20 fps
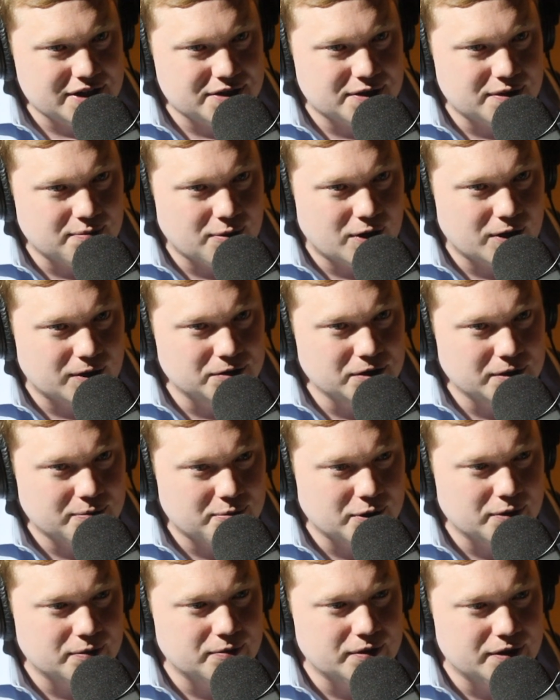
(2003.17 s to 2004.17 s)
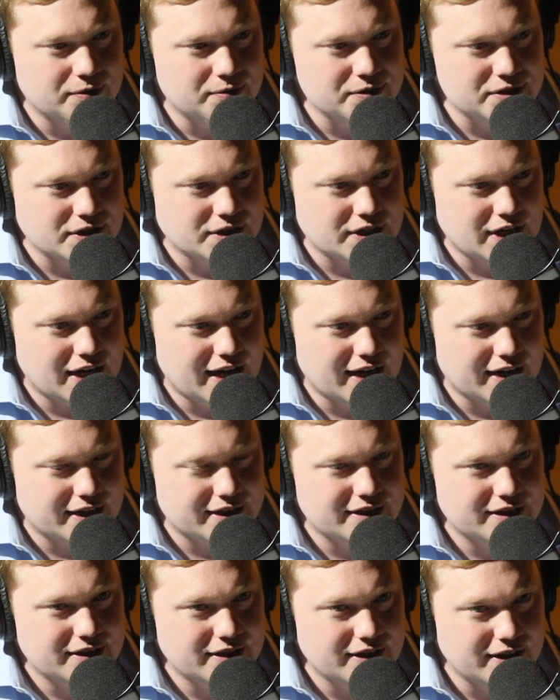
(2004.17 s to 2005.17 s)
Ambassador Mark Lippert, was
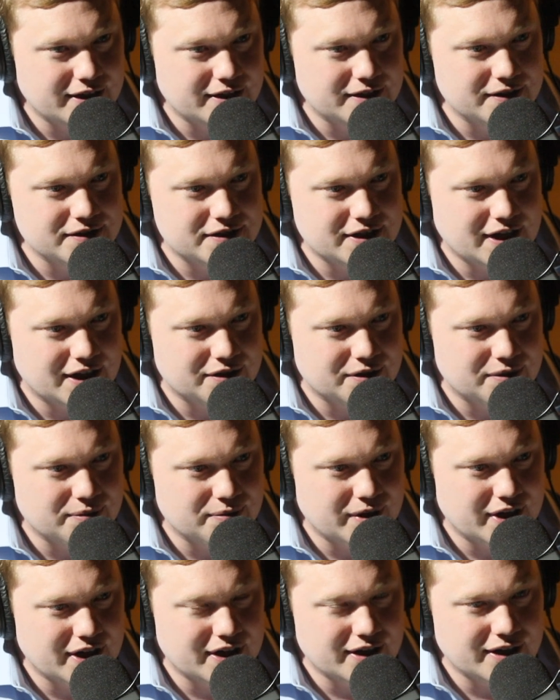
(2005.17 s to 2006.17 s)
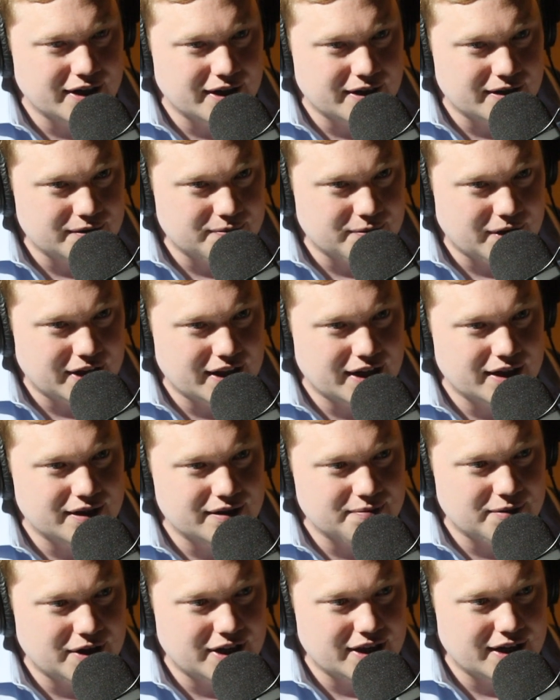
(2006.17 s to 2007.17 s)
attacked in South Korea and
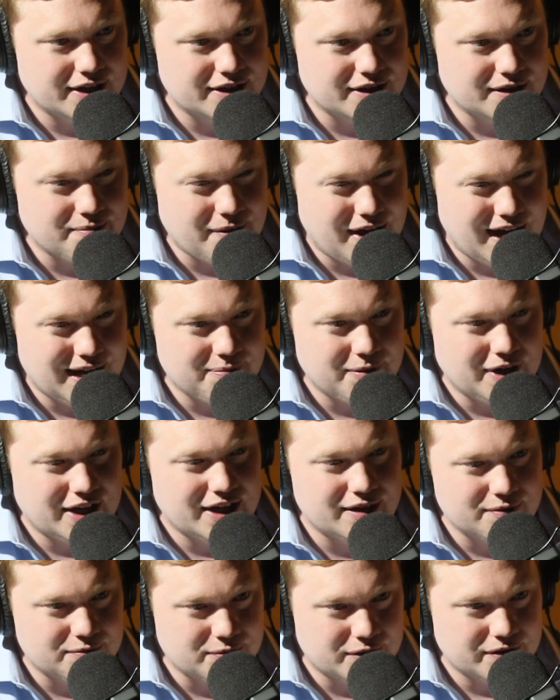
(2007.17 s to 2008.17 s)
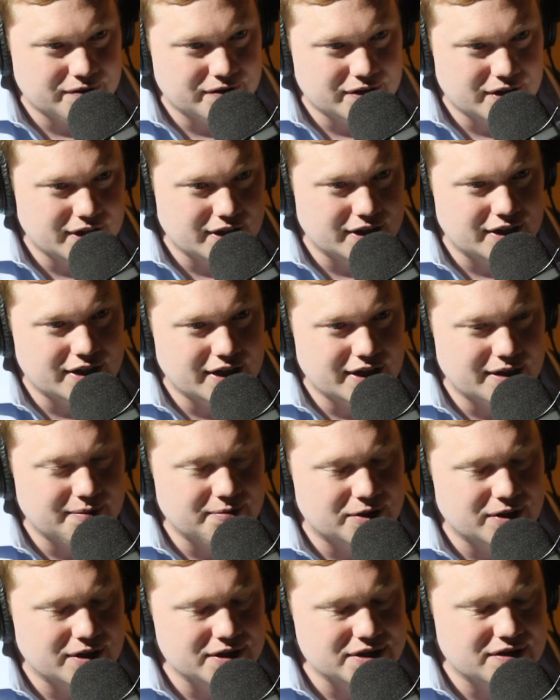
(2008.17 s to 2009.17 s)
by that madman that went over there and
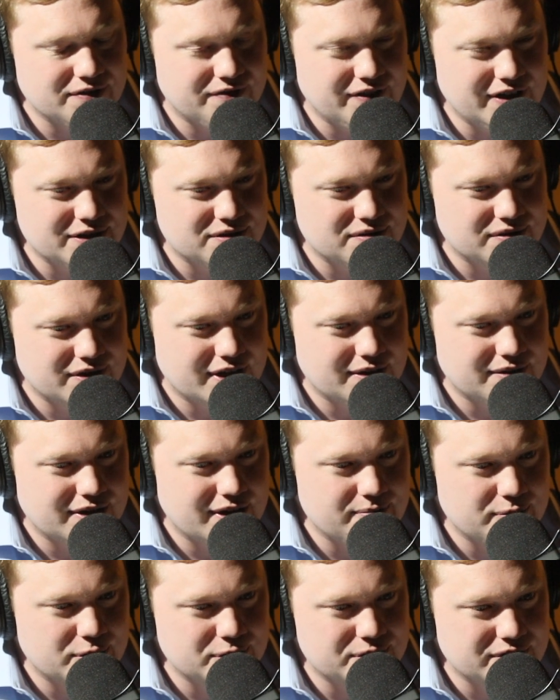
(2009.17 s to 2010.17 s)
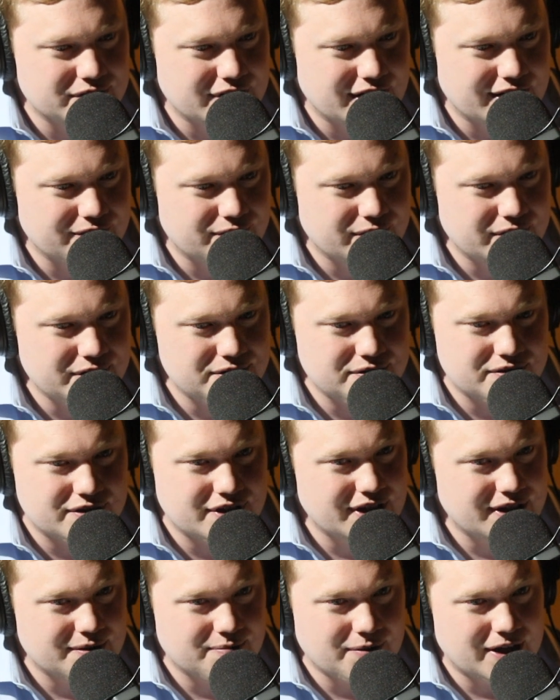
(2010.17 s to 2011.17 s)
cut him across the face with that butcher knife? What
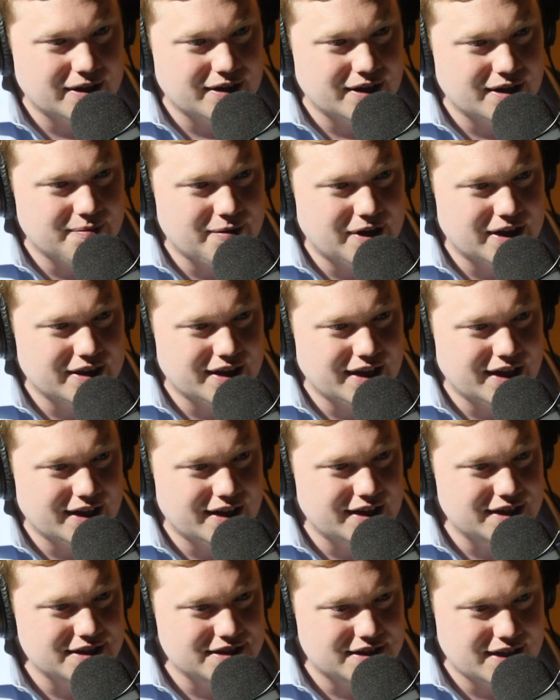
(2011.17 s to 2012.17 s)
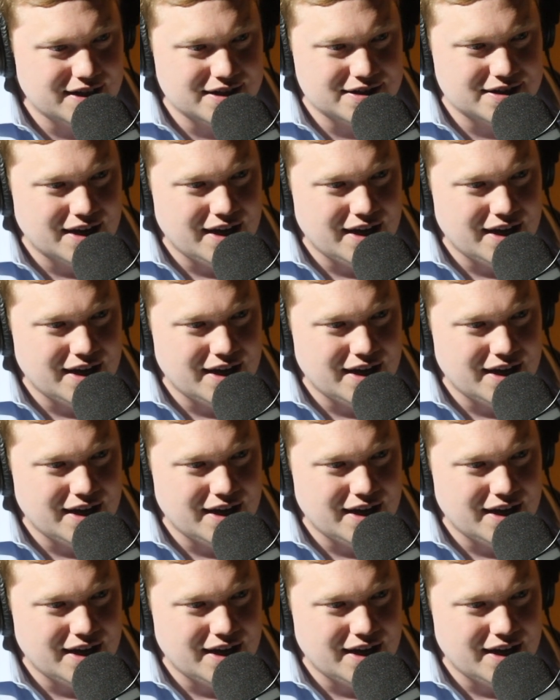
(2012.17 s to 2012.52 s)
did you think about that? And